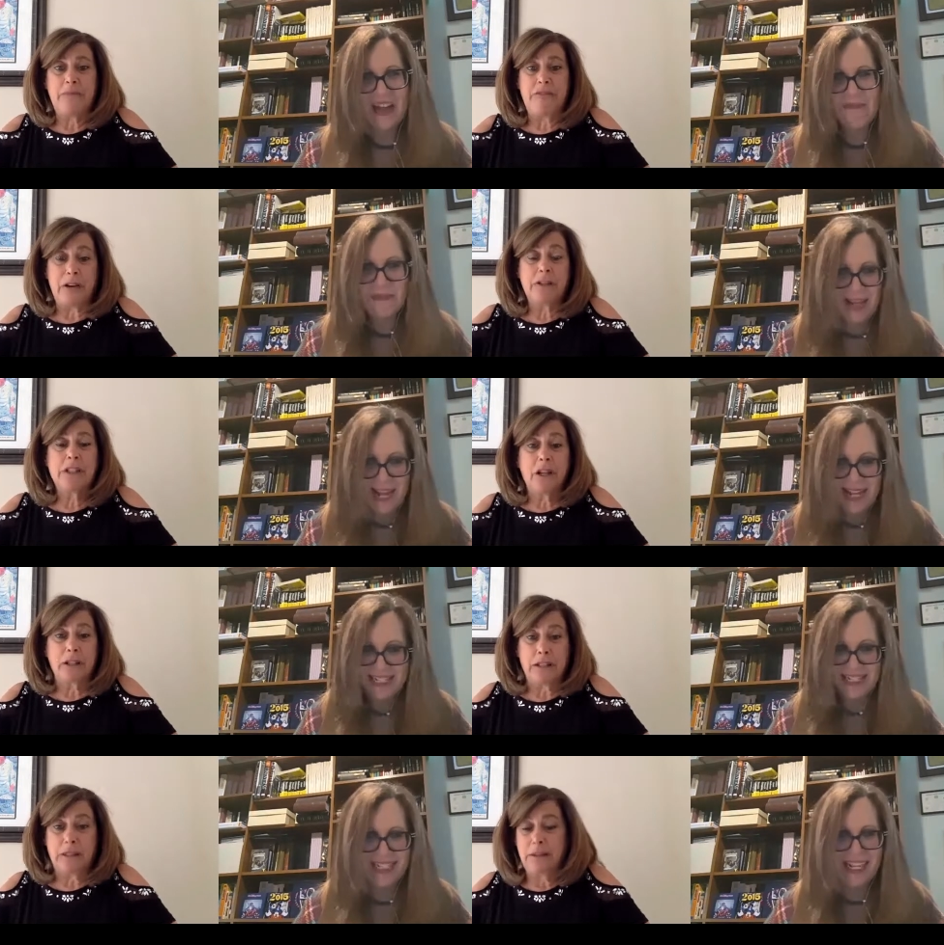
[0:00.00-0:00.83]
Speaker 1: God very
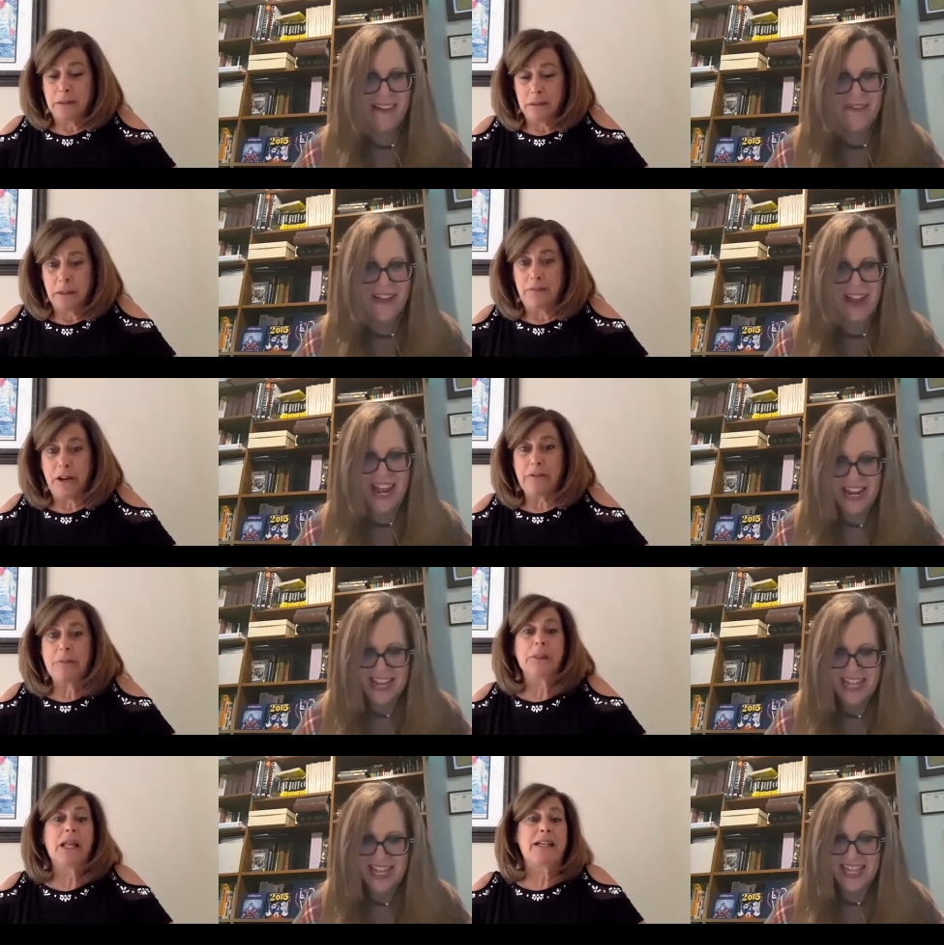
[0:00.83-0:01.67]
blessed. love it. Very
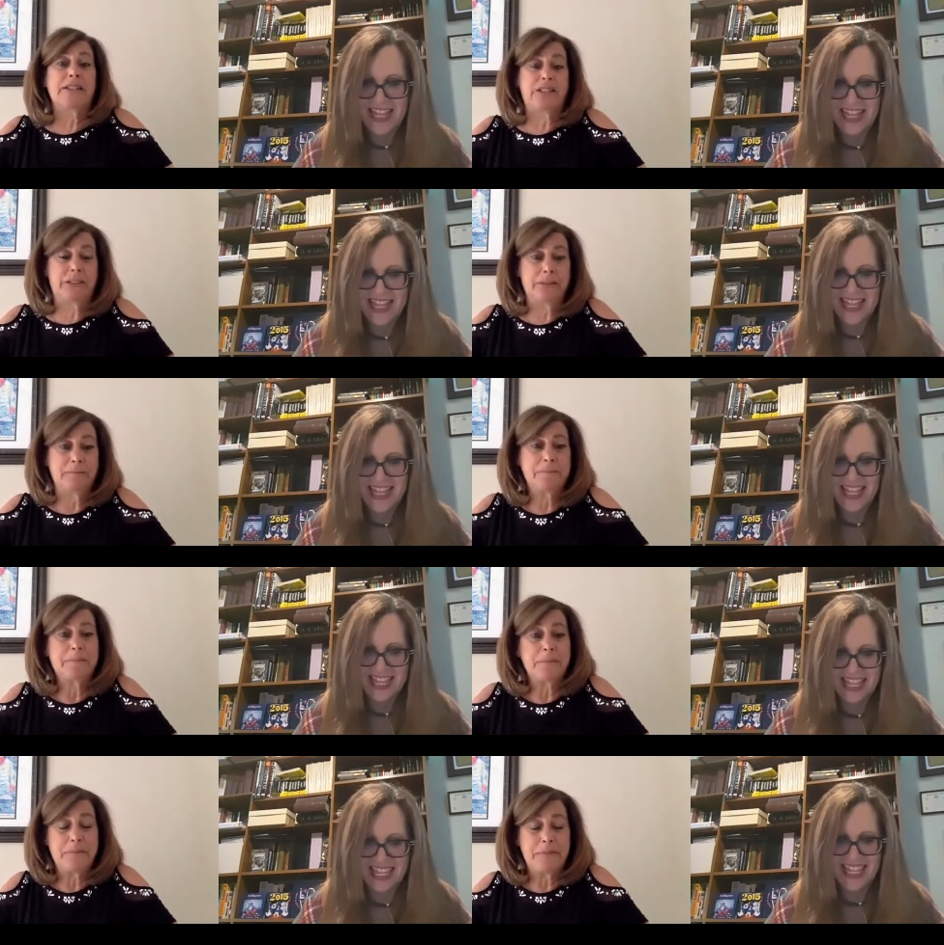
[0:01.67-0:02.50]
blessed.
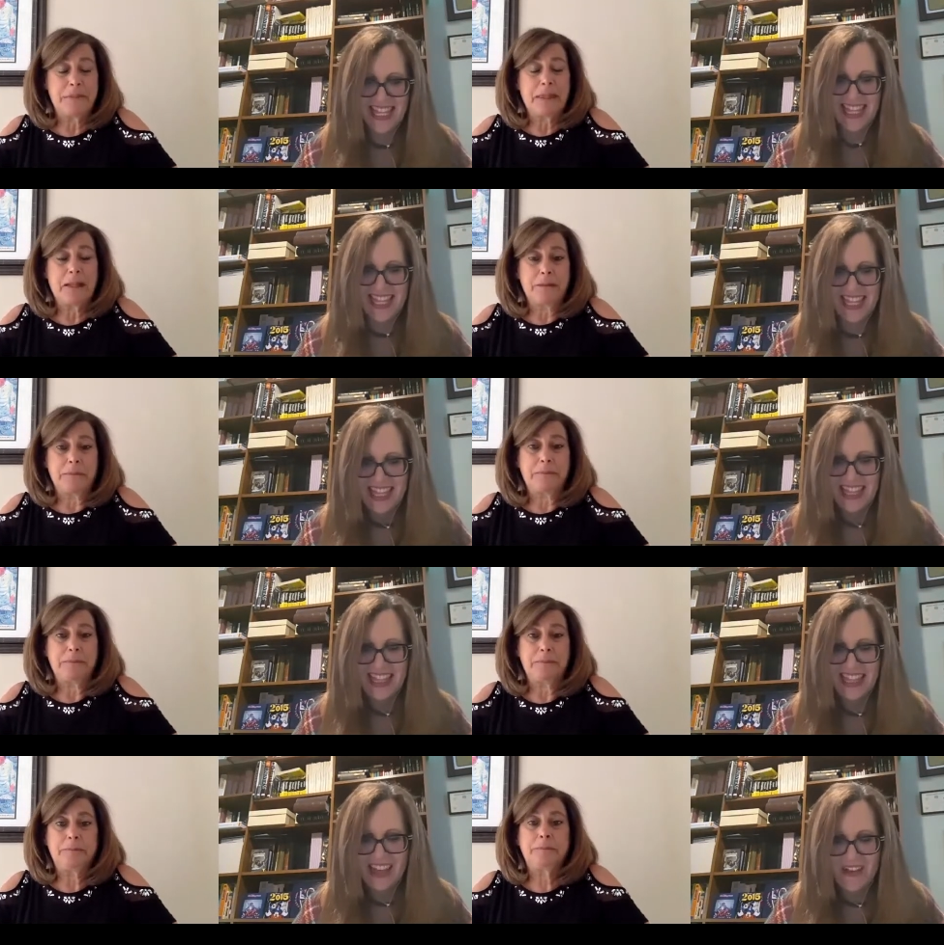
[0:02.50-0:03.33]

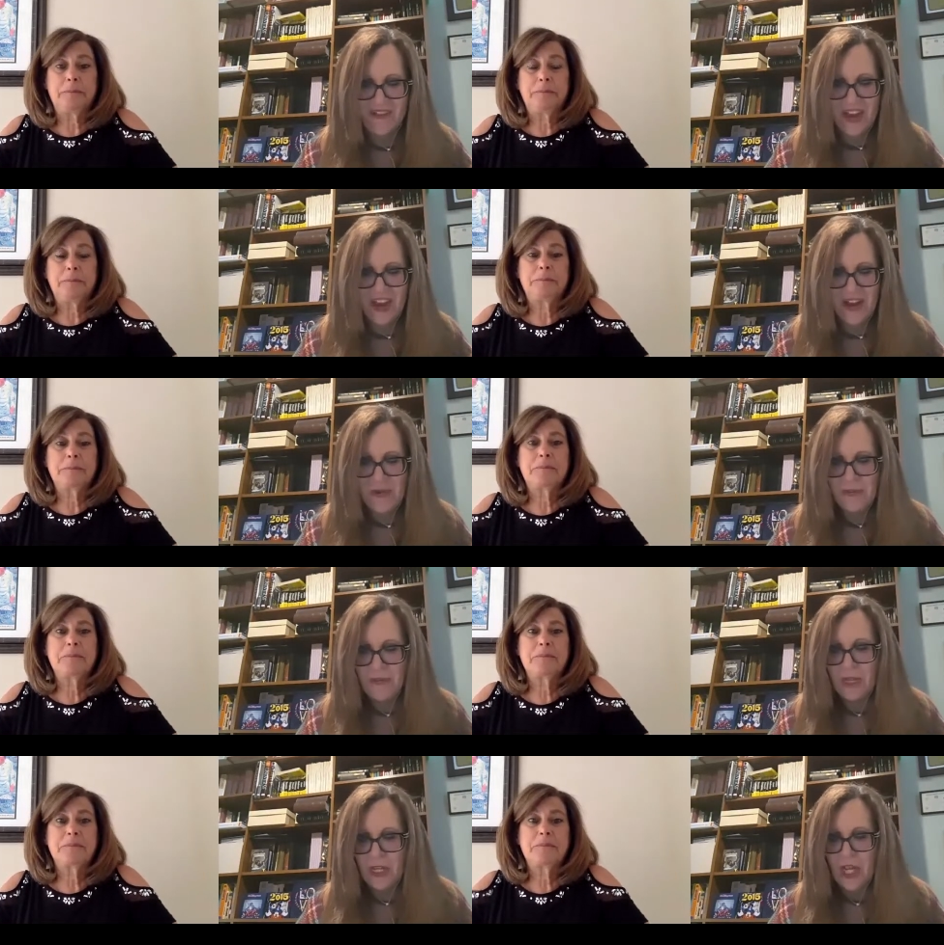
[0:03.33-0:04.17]
Speaker 2: Love it.
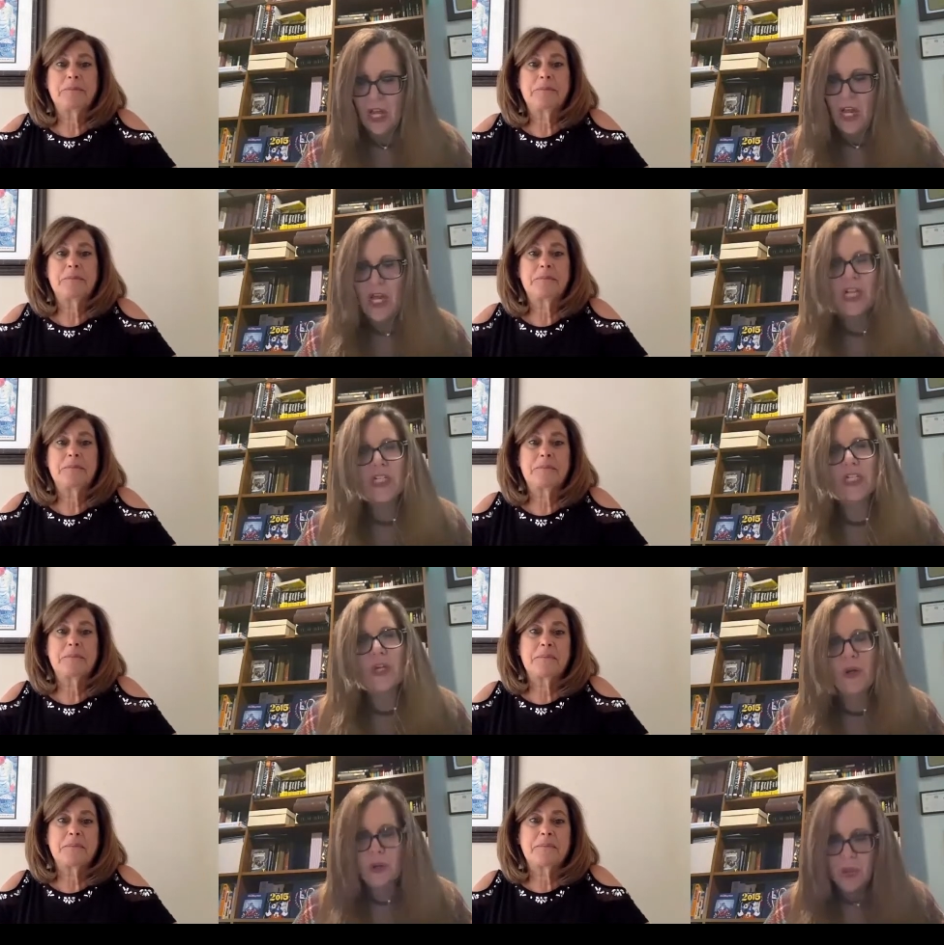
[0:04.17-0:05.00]

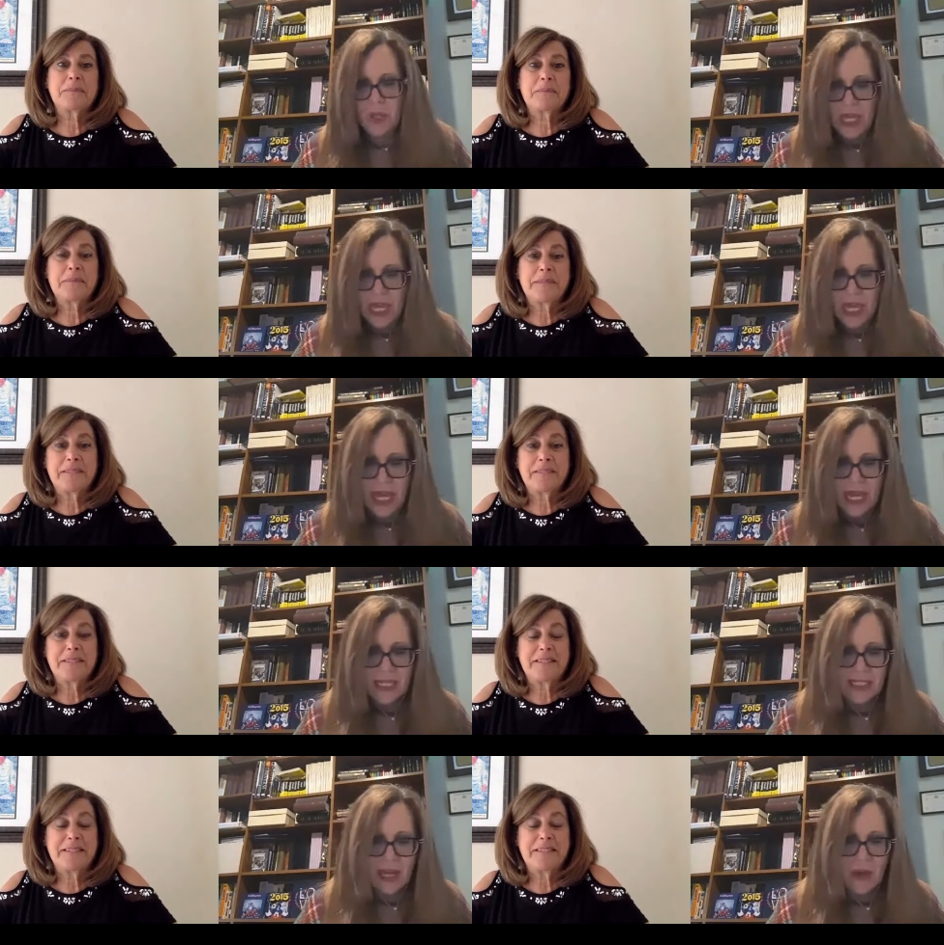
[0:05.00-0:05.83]
So
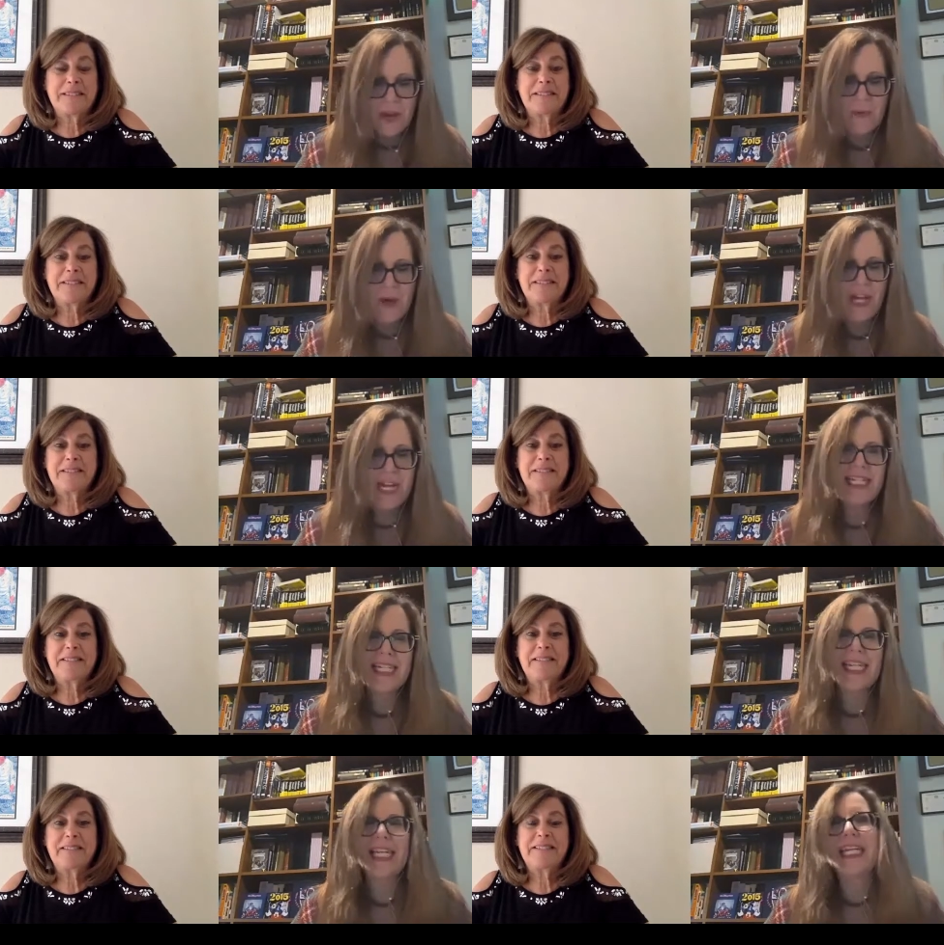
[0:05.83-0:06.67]
tell me, what
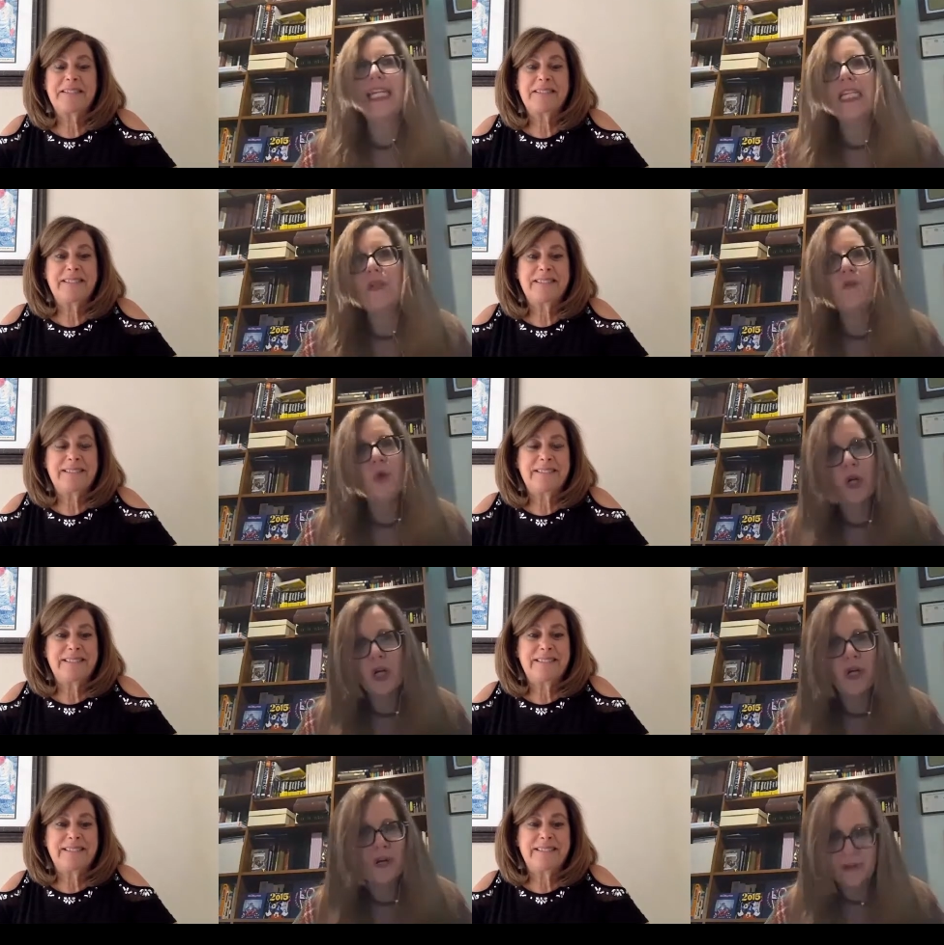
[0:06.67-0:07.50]
is a
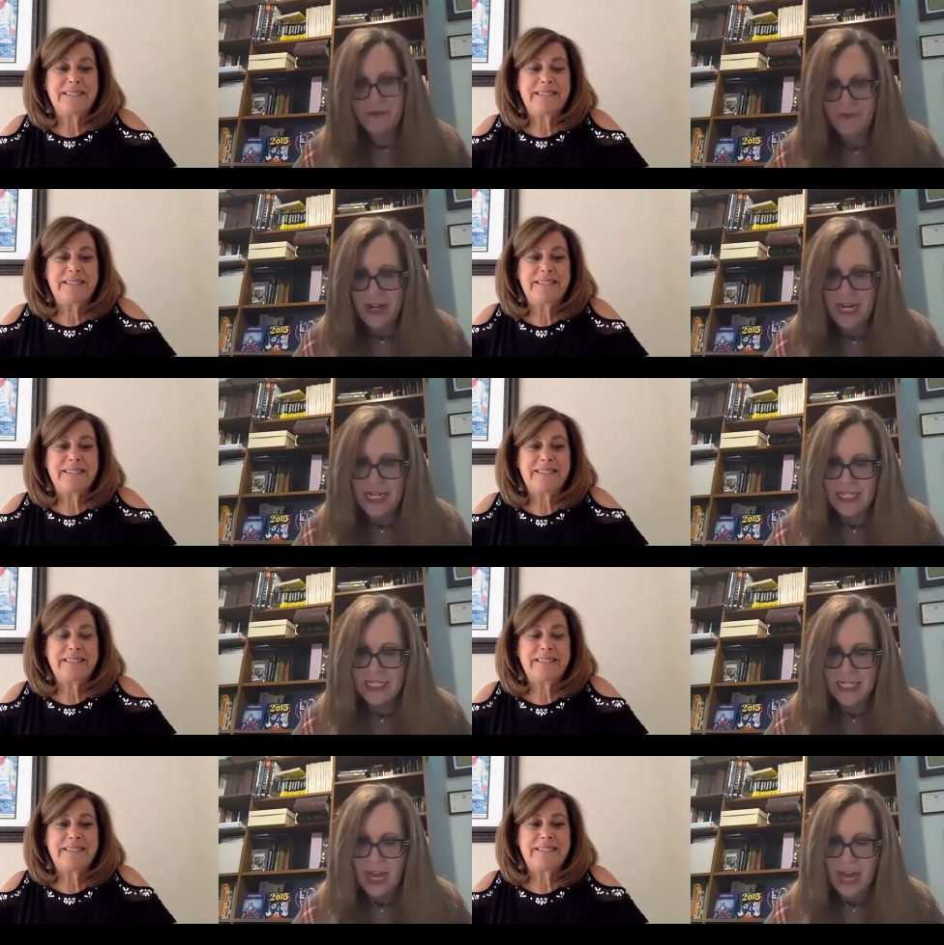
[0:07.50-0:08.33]
keyword or
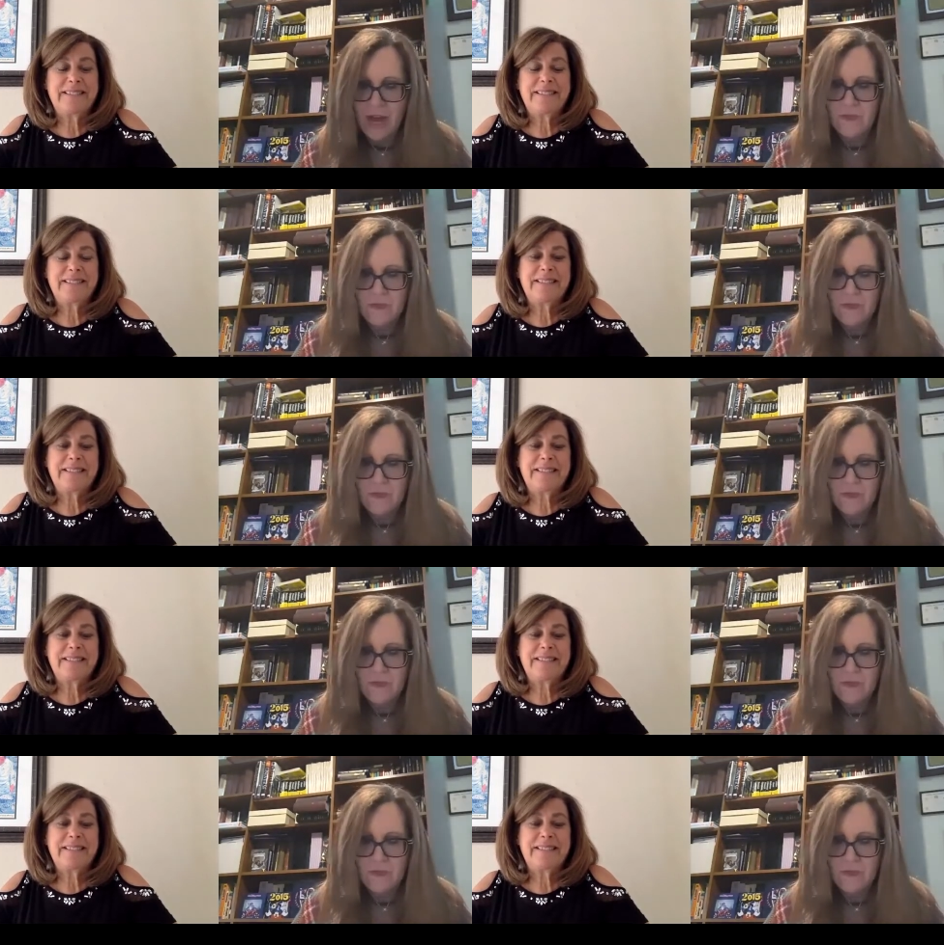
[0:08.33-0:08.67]
phrase that